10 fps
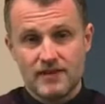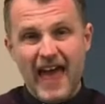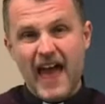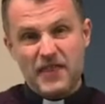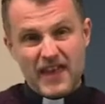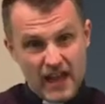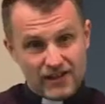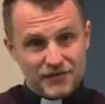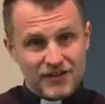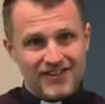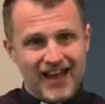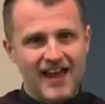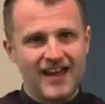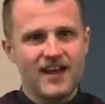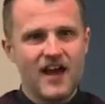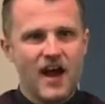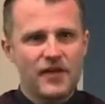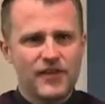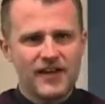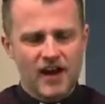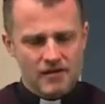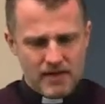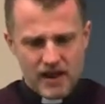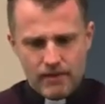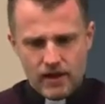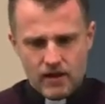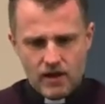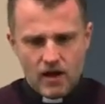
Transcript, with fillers: at the end of the day, I think I'm maybe,